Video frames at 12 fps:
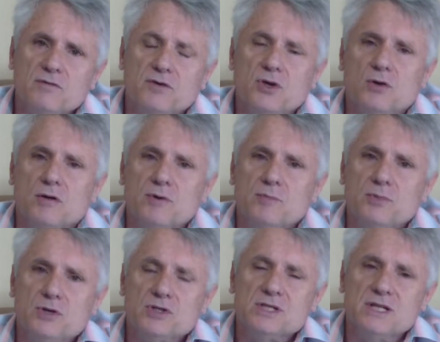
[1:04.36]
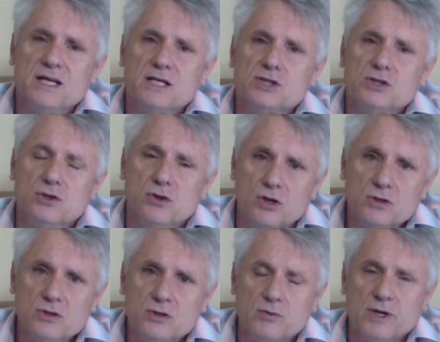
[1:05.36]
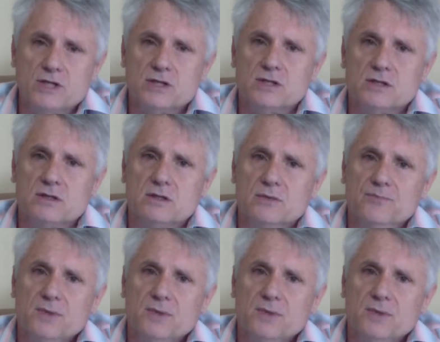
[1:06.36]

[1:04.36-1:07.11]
of view of a person that is not registered,